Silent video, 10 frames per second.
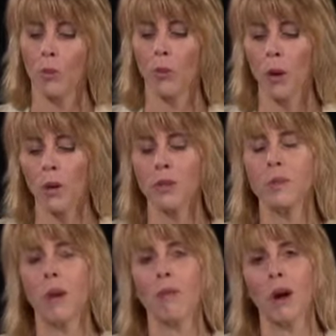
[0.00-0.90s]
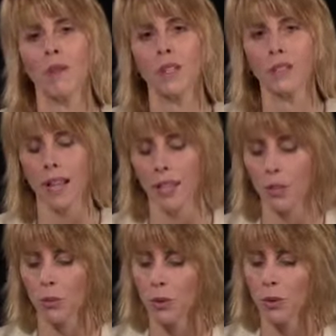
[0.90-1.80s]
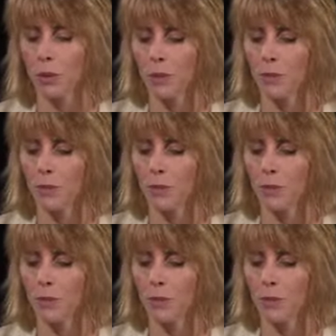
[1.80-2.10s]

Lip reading: proposed member of the selling group.